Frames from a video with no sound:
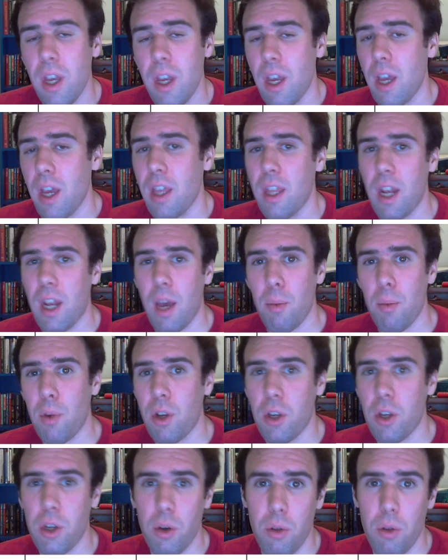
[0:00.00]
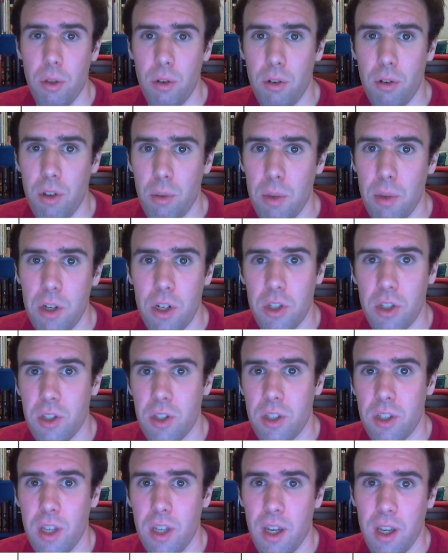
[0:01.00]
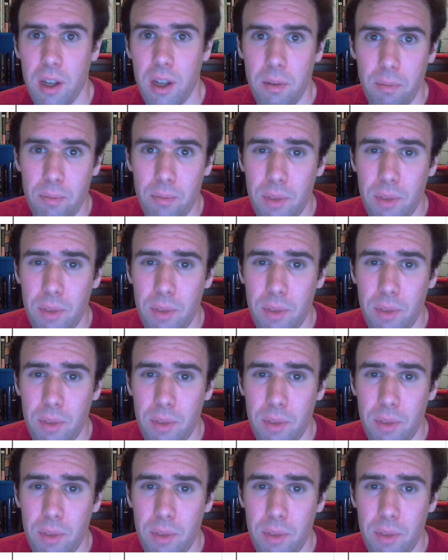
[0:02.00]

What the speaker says: and then I'm going to go through them in just a second.